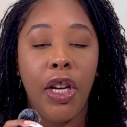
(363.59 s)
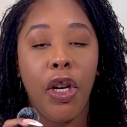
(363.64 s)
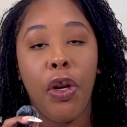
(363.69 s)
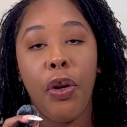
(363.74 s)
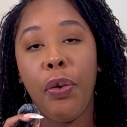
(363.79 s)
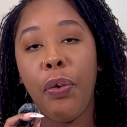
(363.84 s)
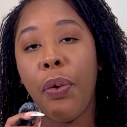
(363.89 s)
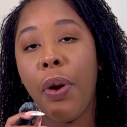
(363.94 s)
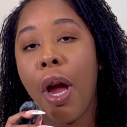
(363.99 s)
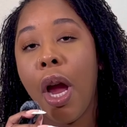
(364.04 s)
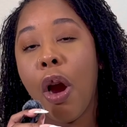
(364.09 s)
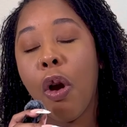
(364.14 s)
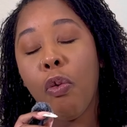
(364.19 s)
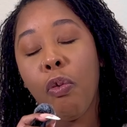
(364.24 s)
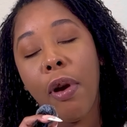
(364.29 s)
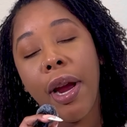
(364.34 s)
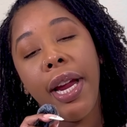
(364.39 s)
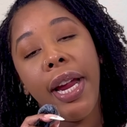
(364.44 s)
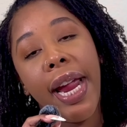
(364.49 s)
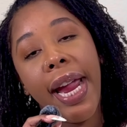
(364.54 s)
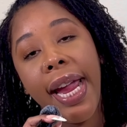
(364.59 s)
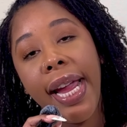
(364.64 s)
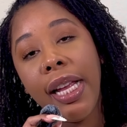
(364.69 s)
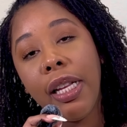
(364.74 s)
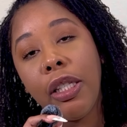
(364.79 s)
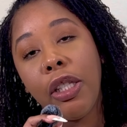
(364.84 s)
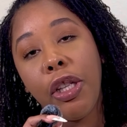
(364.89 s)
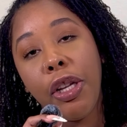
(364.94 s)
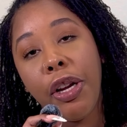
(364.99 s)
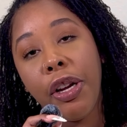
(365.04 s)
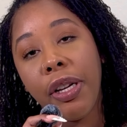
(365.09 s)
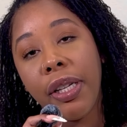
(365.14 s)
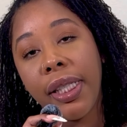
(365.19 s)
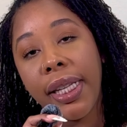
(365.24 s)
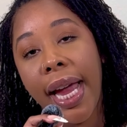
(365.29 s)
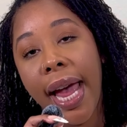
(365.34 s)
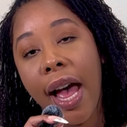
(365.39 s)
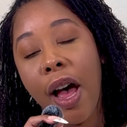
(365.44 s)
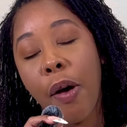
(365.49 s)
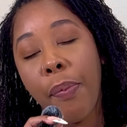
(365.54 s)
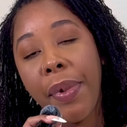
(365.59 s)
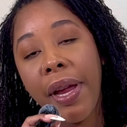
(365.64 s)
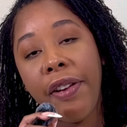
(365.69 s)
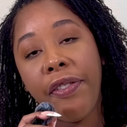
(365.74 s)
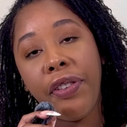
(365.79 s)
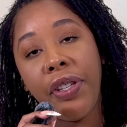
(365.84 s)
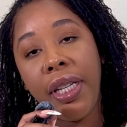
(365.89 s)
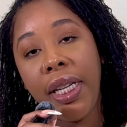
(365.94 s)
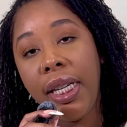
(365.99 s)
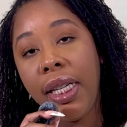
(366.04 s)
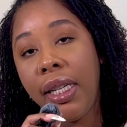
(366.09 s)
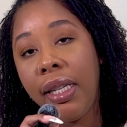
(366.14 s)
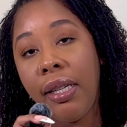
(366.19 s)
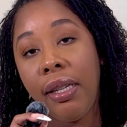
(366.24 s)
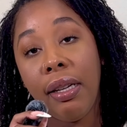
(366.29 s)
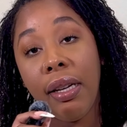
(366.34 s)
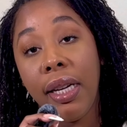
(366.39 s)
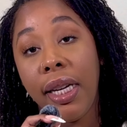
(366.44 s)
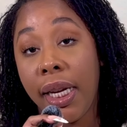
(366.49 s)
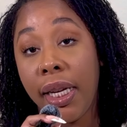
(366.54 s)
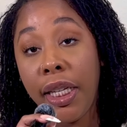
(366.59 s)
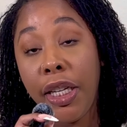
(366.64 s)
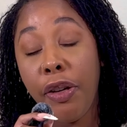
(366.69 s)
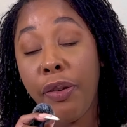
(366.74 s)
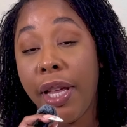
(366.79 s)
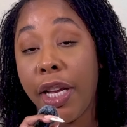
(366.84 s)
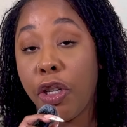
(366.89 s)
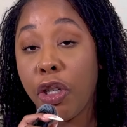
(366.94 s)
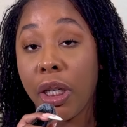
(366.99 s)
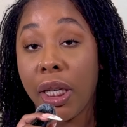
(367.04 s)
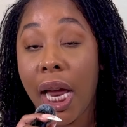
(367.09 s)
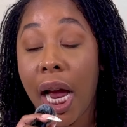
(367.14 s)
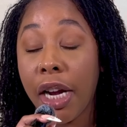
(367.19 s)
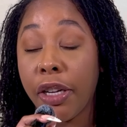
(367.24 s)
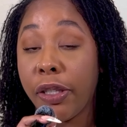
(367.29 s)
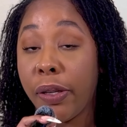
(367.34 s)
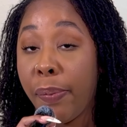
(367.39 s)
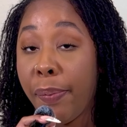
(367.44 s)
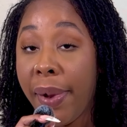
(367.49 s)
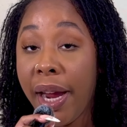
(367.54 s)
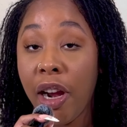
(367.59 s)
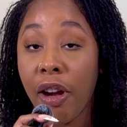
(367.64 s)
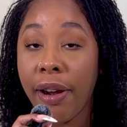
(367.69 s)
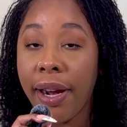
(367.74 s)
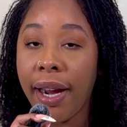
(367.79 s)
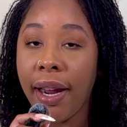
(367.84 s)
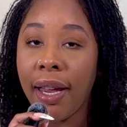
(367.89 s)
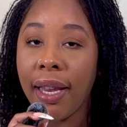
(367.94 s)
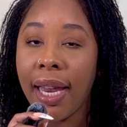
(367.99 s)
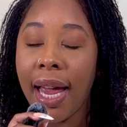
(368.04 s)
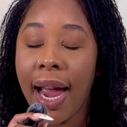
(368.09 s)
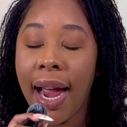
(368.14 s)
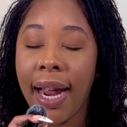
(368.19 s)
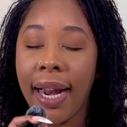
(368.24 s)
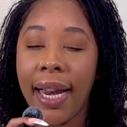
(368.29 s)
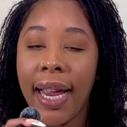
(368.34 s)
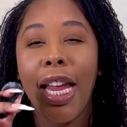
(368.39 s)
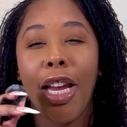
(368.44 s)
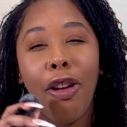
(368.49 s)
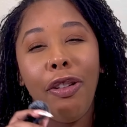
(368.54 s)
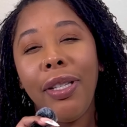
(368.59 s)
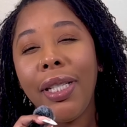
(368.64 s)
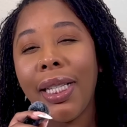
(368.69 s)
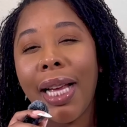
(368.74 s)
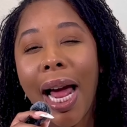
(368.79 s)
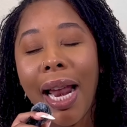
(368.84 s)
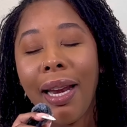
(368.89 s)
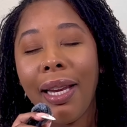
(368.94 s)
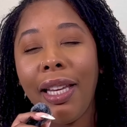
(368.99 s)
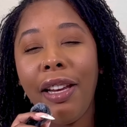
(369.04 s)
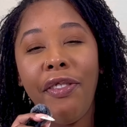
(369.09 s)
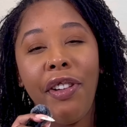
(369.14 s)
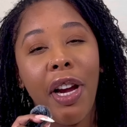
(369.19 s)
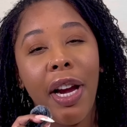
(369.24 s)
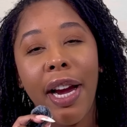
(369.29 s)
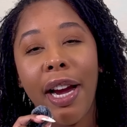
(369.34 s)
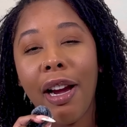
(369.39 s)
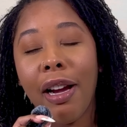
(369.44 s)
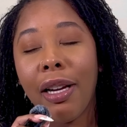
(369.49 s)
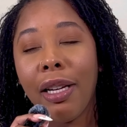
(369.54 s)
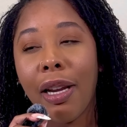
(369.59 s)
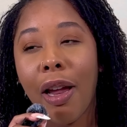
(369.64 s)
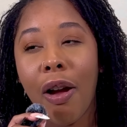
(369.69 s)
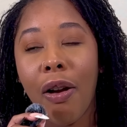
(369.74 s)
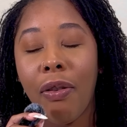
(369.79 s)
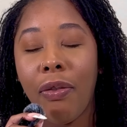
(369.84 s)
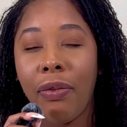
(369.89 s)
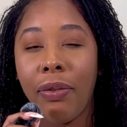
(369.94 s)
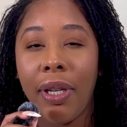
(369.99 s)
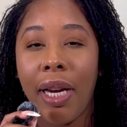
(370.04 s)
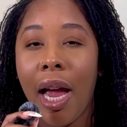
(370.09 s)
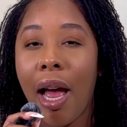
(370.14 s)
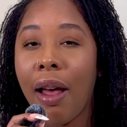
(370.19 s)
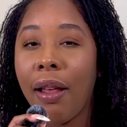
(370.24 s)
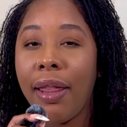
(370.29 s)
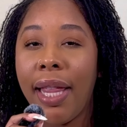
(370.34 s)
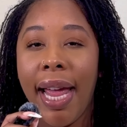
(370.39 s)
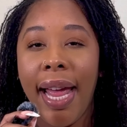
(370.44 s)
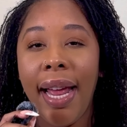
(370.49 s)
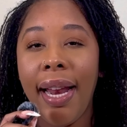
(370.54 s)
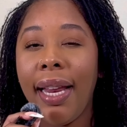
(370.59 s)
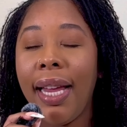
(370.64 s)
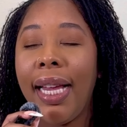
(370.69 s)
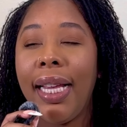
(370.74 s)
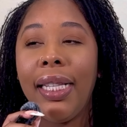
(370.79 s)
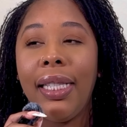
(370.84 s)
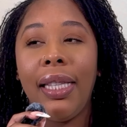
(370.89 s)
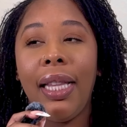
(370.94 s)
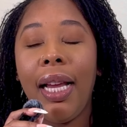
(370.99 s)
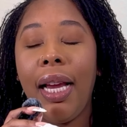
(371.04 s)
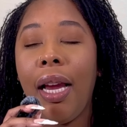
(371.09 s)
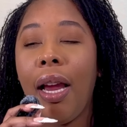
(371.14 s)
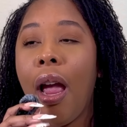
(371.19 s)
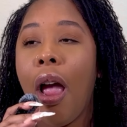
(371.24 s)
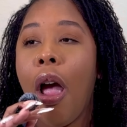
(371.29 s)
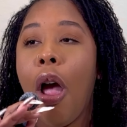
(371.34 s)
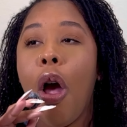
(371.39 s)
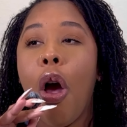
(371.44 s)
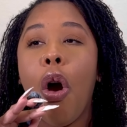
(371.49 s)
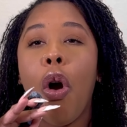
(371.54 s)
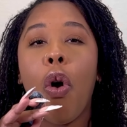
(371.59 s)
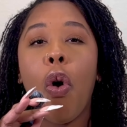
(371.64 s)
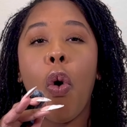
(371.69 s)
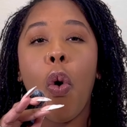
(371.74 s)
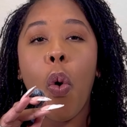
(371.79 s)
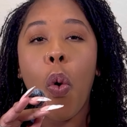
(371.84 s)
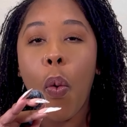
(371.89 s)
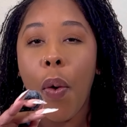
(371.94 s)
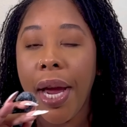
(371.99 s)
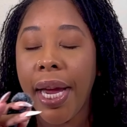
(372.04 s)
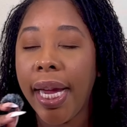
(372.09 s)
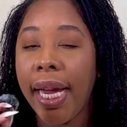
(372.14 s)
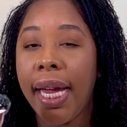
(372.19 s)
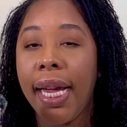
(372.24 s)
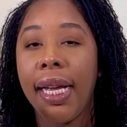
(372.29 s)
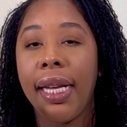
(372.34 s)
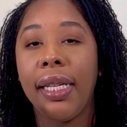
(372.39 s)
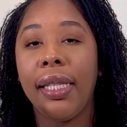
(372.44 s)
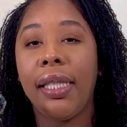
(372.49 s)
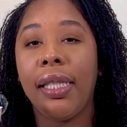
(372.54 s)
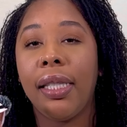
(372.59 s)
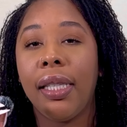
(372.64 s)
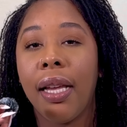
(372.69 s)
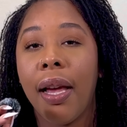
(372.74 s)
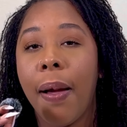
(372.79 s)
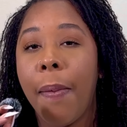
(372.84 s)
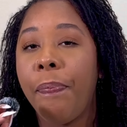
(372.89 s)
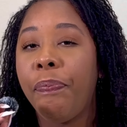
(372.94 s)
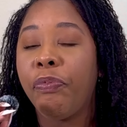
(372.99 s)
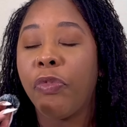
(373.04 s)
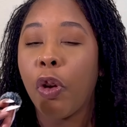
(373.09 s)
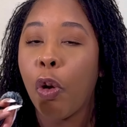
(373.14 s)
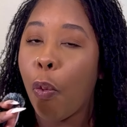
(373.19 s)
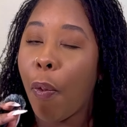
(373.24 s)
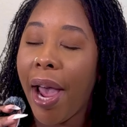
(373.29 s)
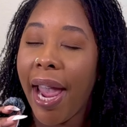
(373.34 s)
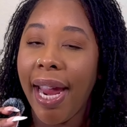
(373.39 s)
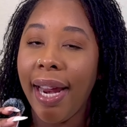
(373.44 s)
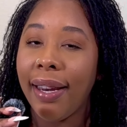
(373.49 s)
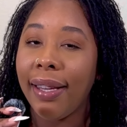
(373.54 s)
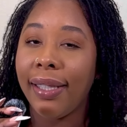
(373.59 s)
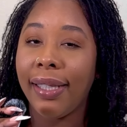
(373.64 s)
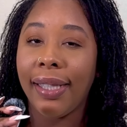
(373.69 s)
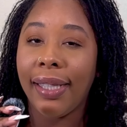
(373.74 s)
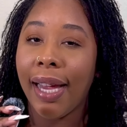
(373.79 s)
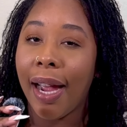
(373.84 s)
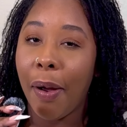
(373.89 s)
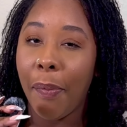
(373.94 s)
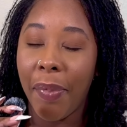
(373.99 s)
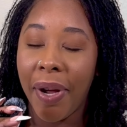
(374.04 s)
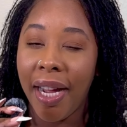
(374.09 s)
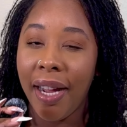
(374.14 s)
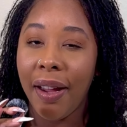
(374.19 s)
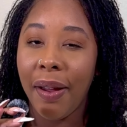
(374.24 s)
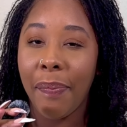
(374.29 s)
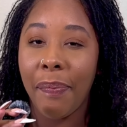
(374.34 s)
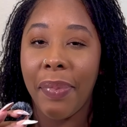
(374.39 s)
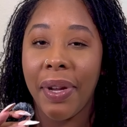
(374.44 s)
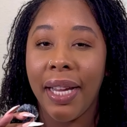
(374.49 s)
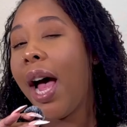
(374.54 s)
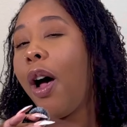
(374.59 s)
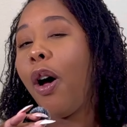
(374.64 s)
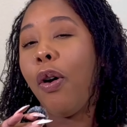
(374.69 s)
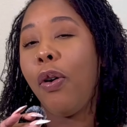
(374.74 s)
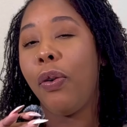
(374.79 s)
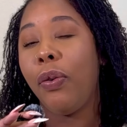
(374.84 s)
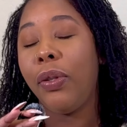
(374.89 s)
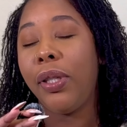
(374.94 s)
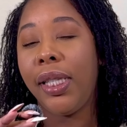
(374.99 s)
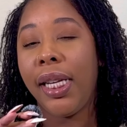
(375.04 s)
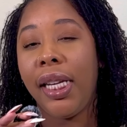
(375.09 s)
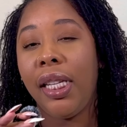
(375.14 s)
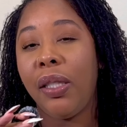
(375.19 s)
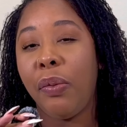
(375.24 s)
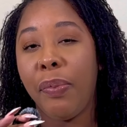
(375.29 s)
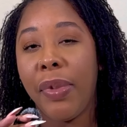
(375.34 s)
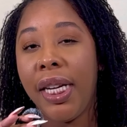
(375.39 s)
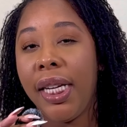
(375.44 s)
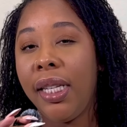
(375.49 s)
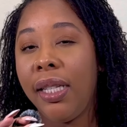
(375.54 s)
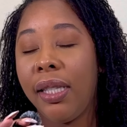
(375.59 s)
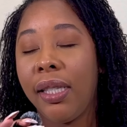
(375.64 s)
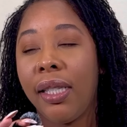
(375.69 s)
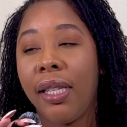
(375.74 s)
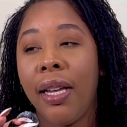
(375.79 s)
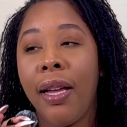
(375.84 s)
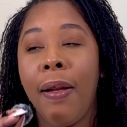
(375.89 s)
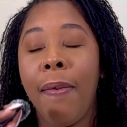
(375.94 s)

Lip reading: You run your hands through your scalp if she's telling you that your locks are marrying a lot. You just kind of leave your hair alone, y'all. That is the quickest way to sum up my whole 6 months.